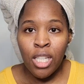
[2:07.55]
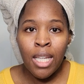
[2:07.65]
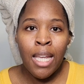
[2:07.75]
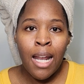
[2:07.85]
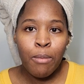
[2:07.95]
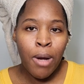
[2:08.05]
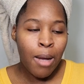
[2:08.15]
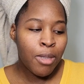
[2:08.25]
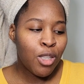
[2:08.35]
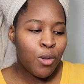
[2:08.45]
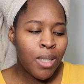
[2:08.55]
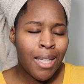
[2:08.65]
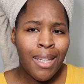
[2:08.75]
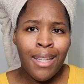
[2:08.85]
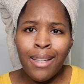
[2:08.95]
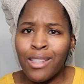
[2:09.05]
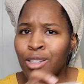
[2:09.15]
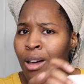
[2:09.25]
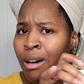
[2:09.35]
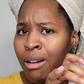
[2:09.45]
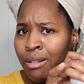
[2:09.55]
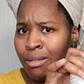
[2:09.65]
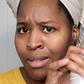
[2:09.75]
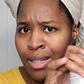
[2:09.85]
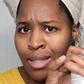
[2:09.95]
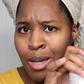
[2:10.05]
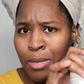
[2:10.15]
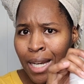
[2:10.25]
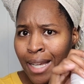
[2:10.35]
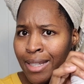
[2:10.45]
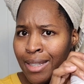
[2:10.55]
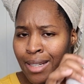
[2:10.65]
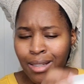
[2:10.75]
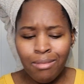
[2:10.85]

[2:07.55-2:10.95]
and I'll probably do it again because y'all, this combination,